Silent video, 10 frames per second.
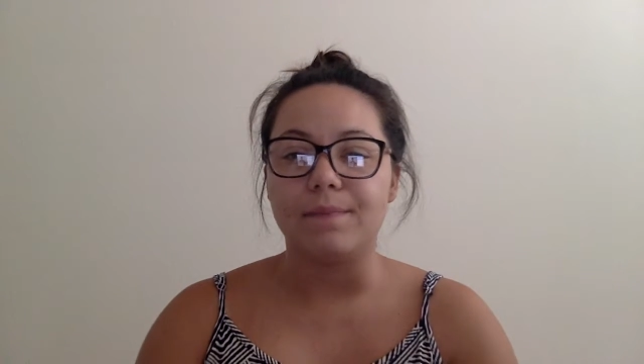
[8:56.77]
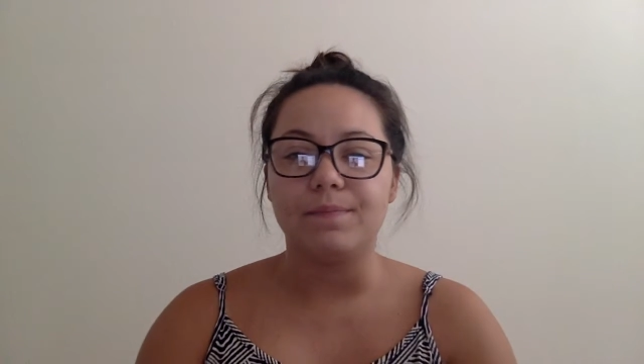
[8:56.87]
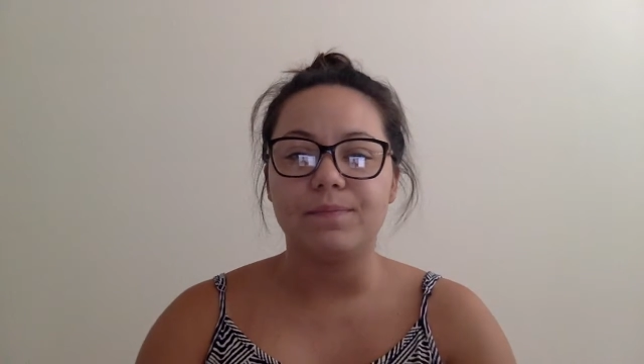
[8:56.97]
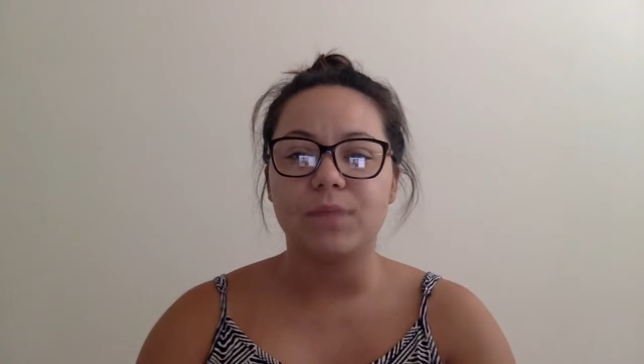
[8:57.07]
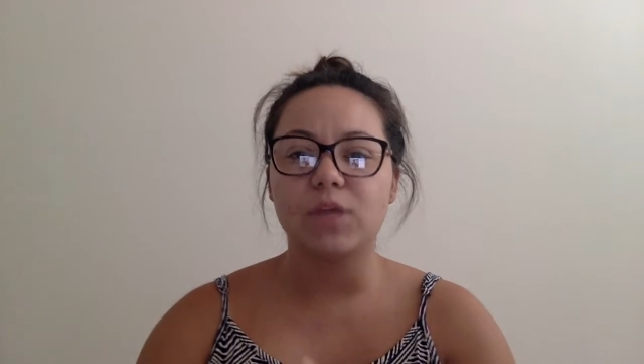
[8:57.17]

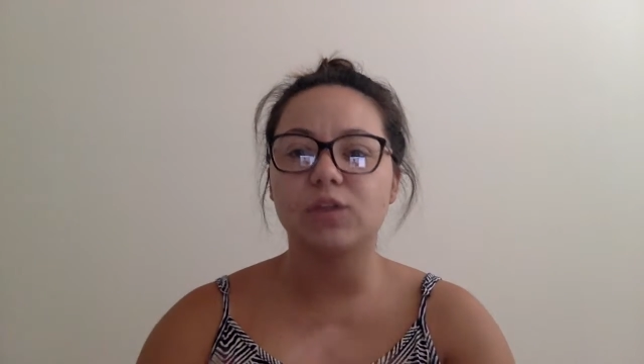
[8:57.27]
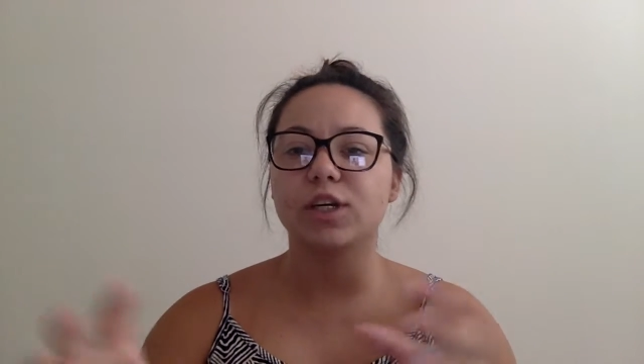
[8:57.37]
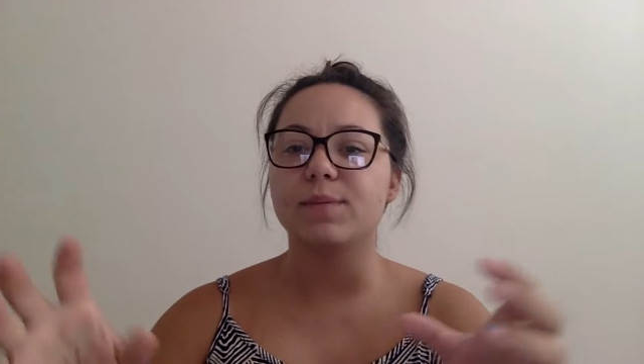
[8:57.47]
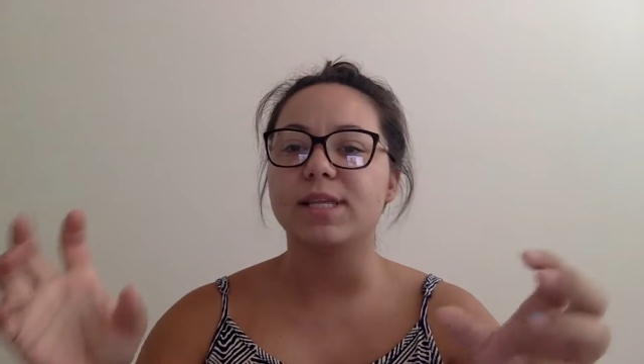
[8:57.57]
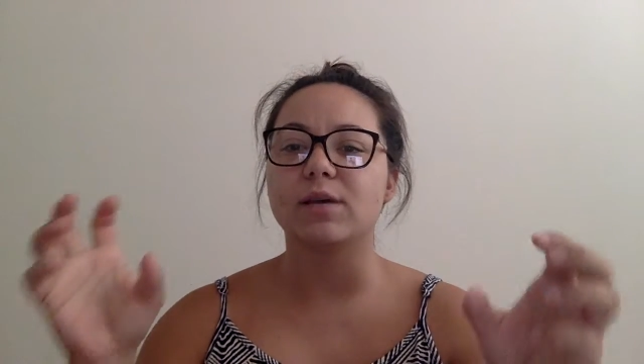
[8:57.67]
Those are going
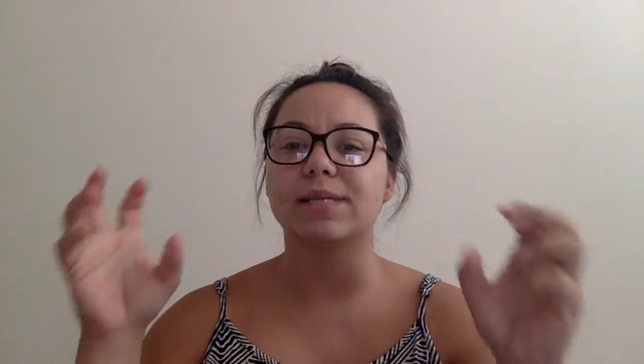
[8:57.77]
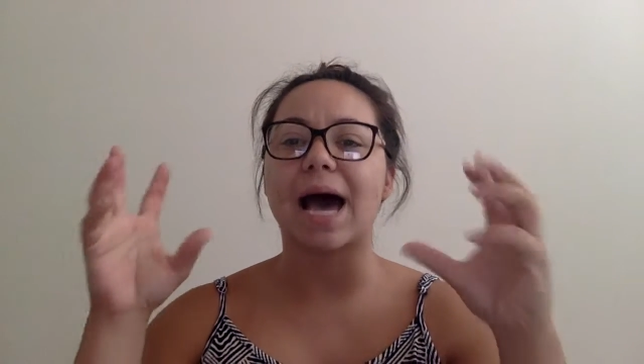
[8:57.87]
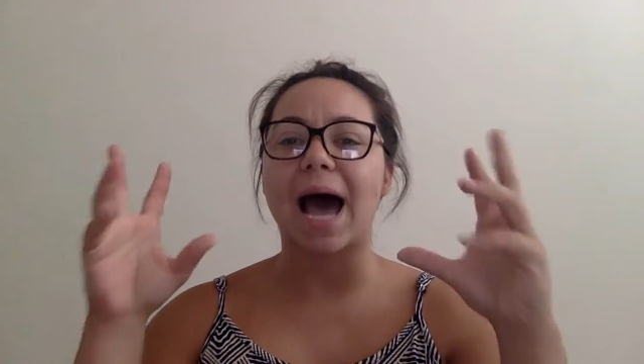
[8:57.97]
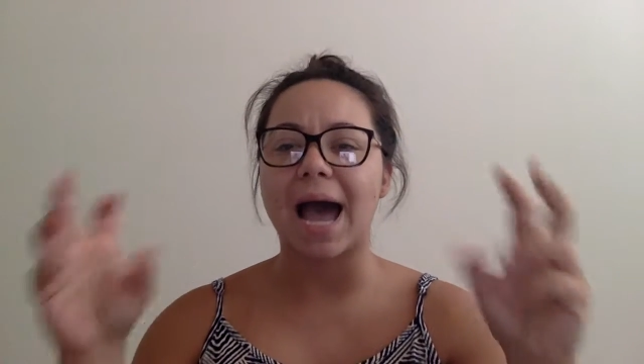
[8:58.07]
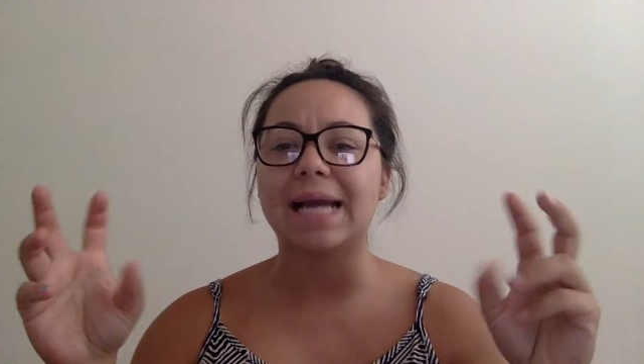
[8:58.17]
to be those
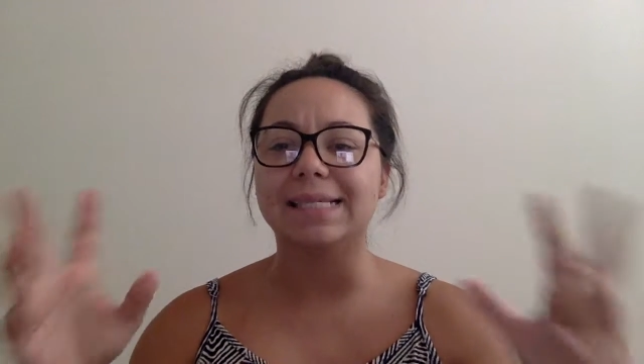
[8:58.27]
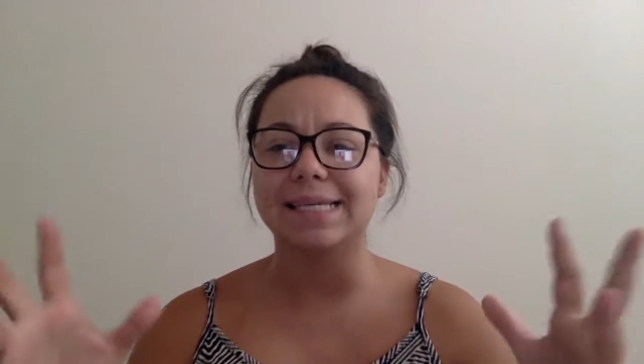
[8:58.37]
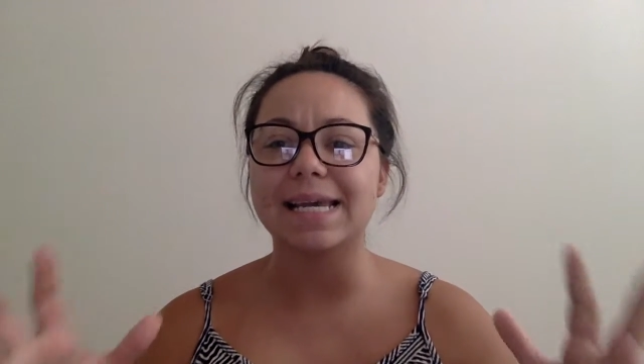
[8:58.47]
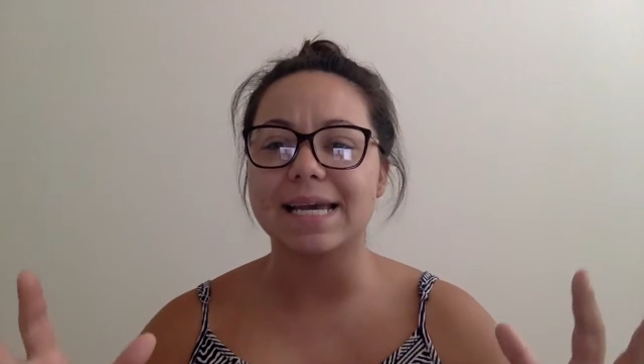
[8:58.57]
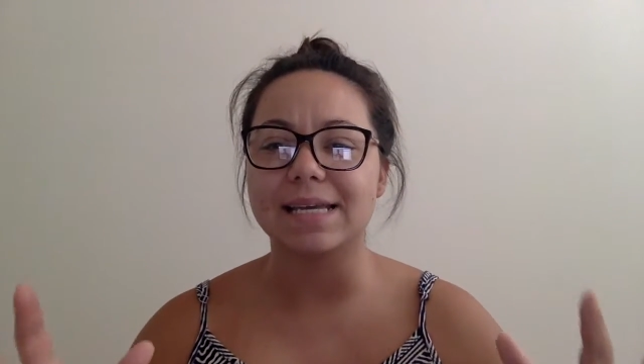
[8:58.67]

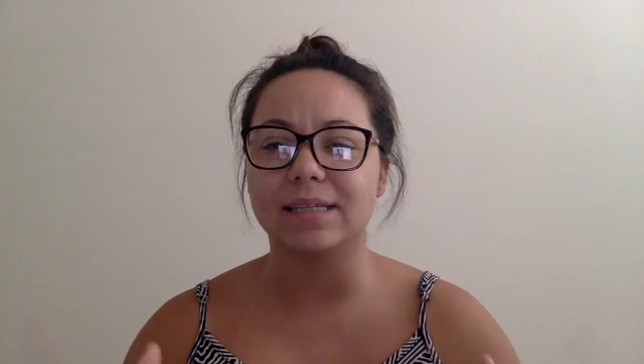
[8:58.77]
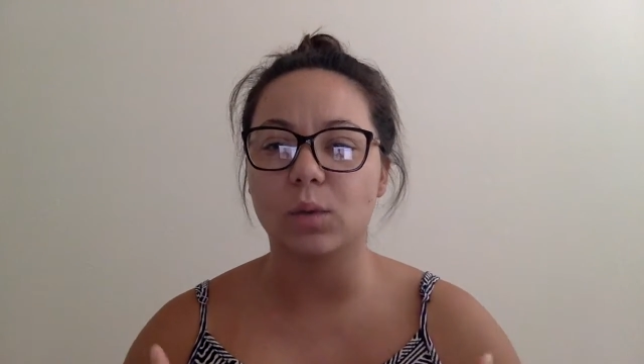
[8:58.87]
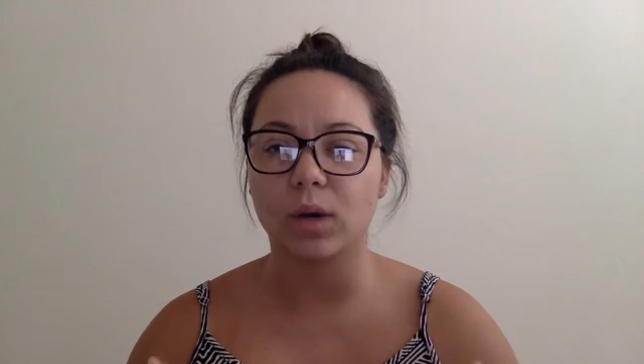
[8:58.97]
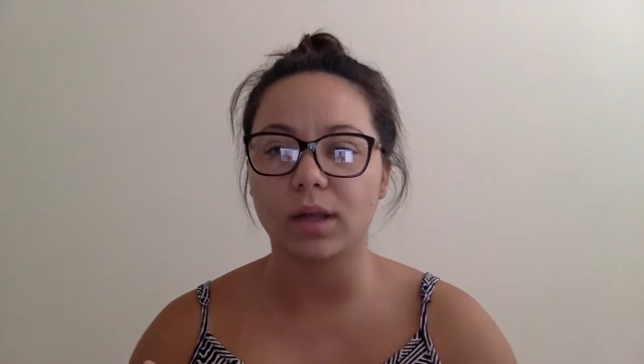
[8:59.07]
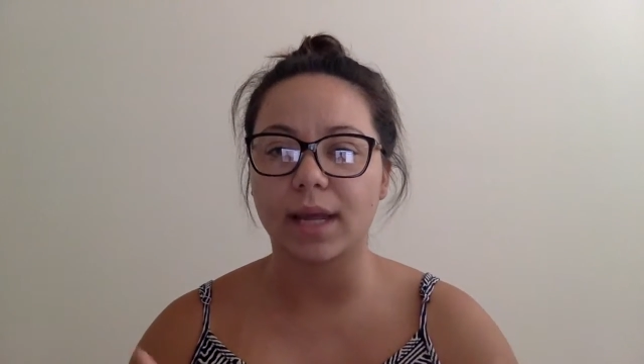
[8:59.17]
ideas that
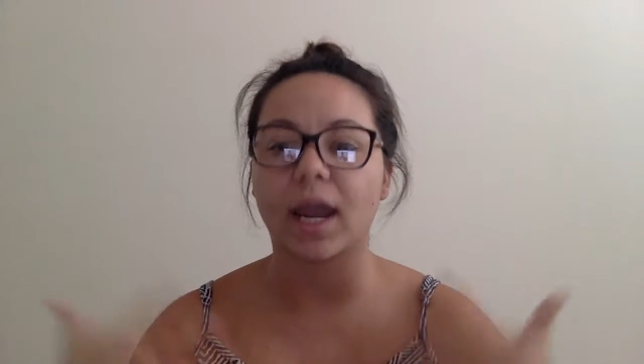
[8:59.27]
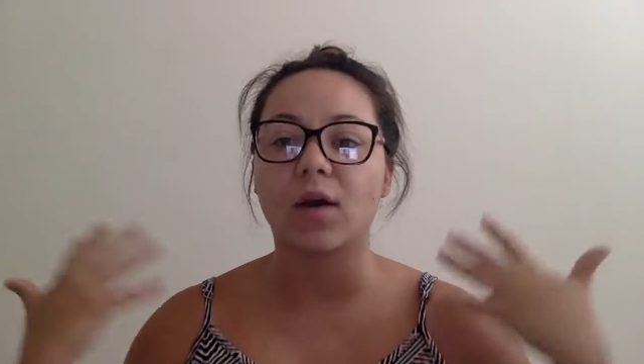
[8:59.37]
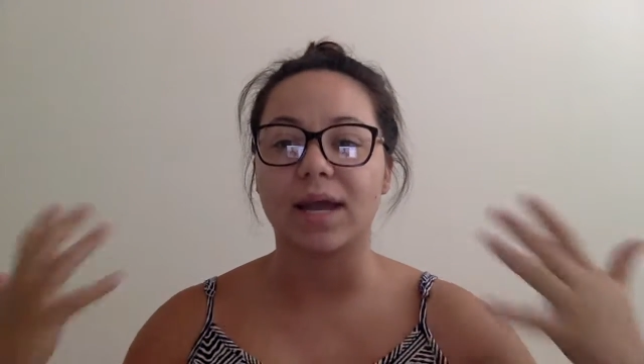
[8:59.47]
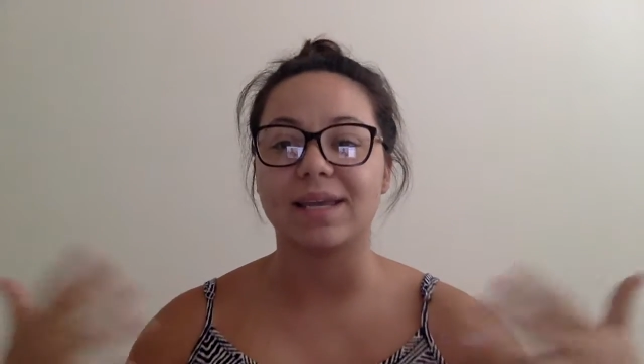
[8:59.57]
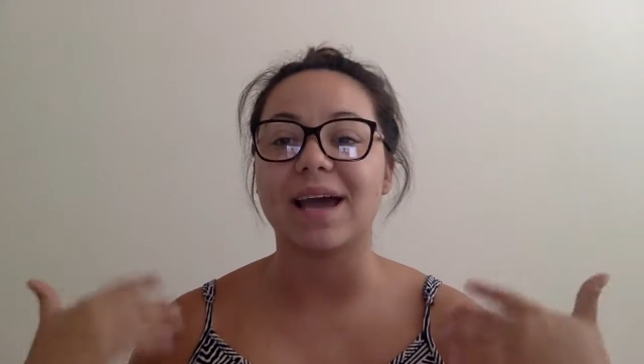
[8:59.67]
we're like,
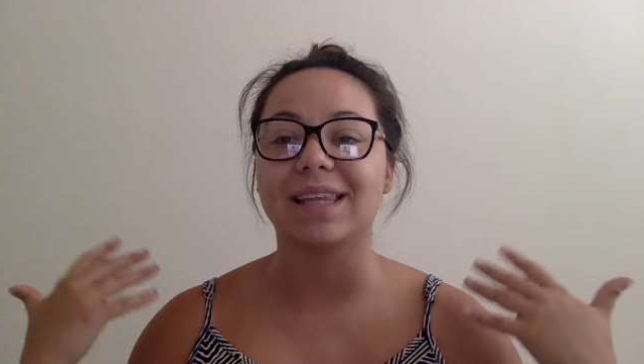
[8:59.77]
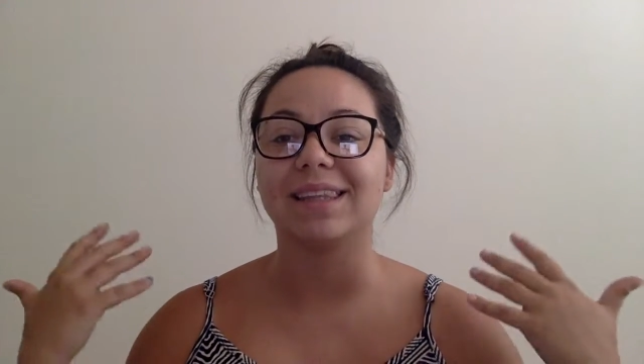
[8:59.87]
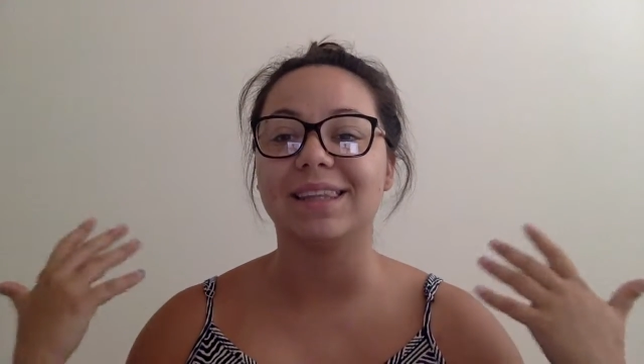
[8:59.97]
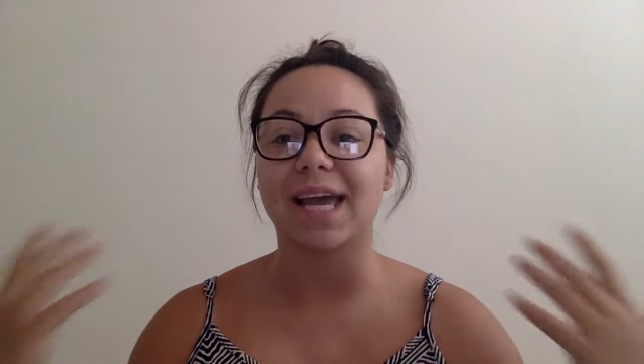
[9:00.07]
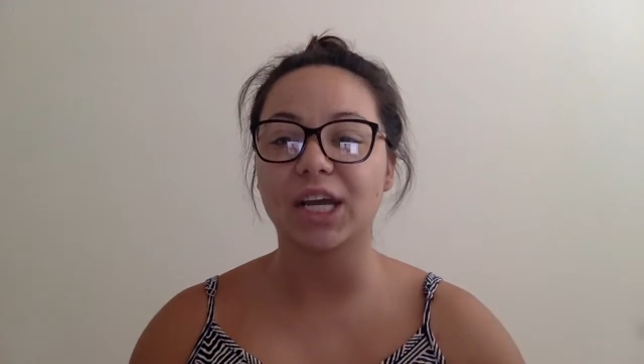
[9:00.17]
okay, yeah,
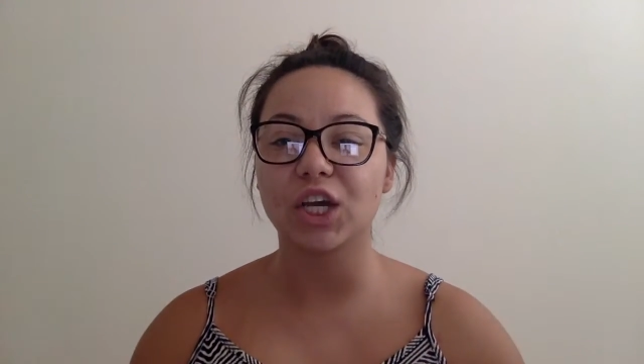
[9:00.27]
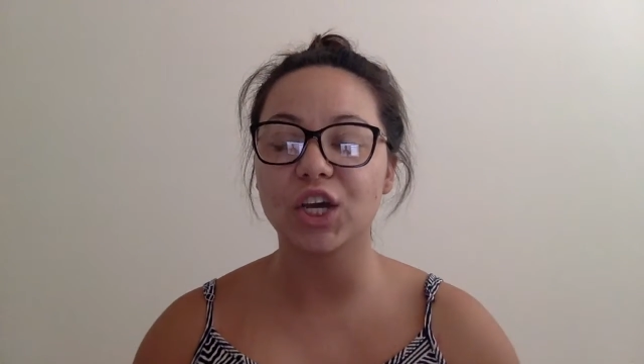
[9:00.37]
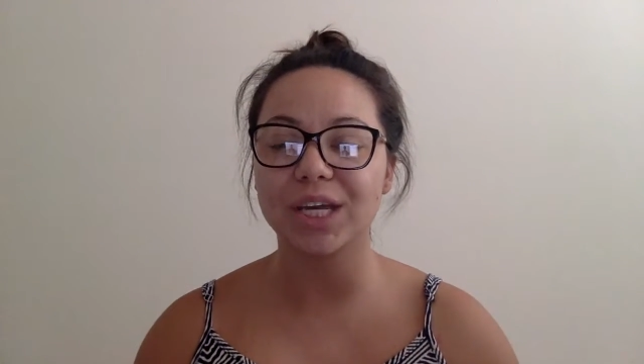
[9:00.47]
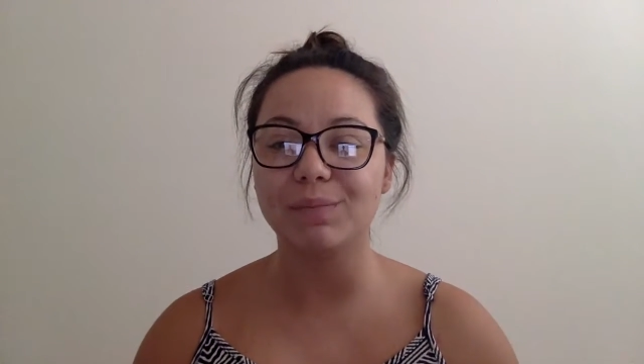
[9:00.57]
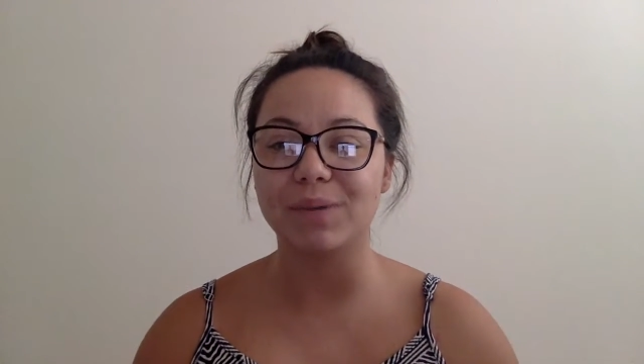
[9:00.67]
that
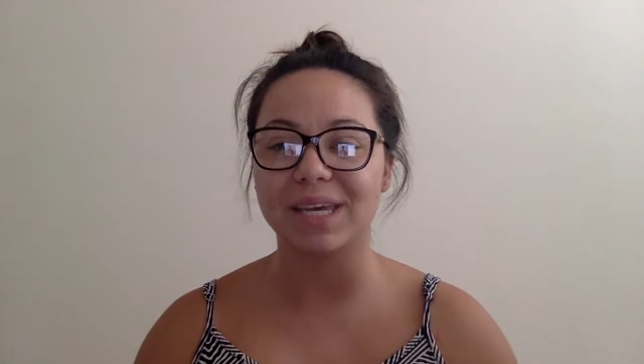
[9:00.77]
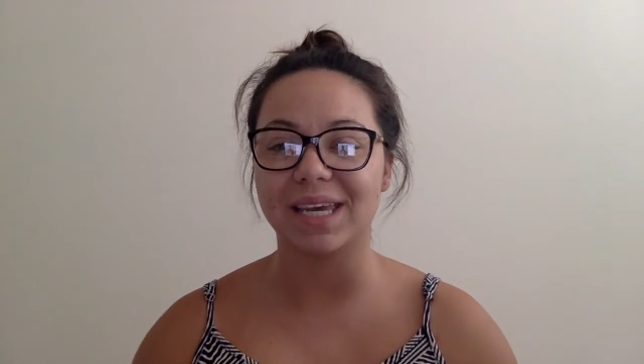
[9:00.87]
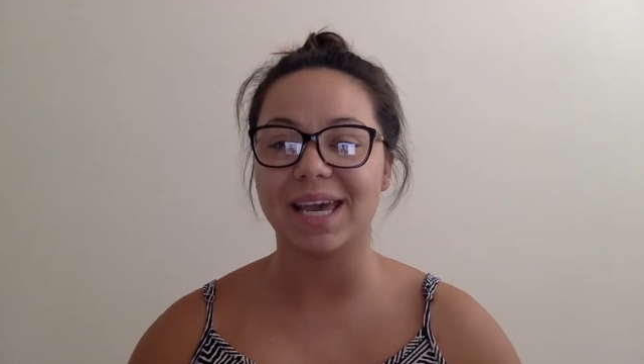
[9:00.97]
could be an